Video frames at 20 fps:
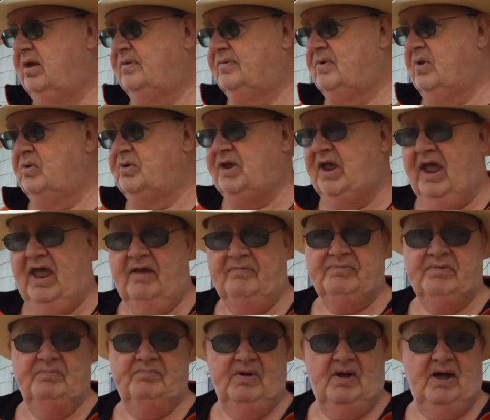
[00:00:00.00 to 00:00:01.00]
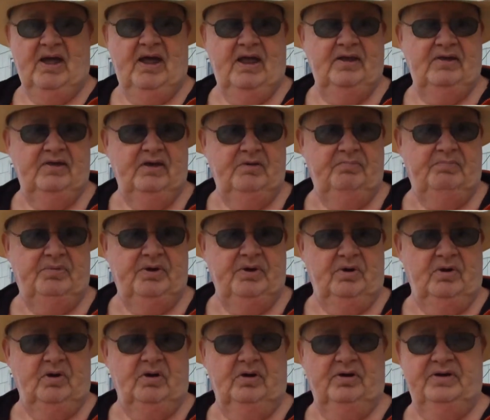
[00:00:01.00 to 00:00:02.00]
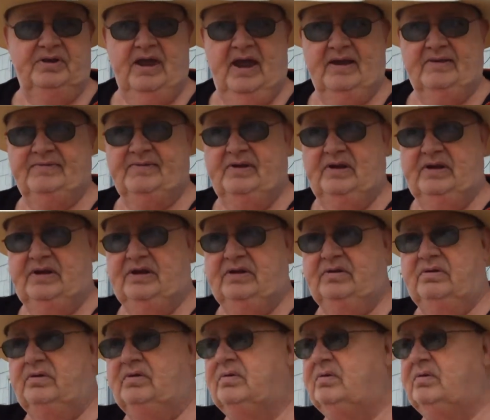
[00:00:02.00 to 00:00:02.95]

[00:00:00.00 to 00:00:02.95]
So you have to buy the pure gasoline.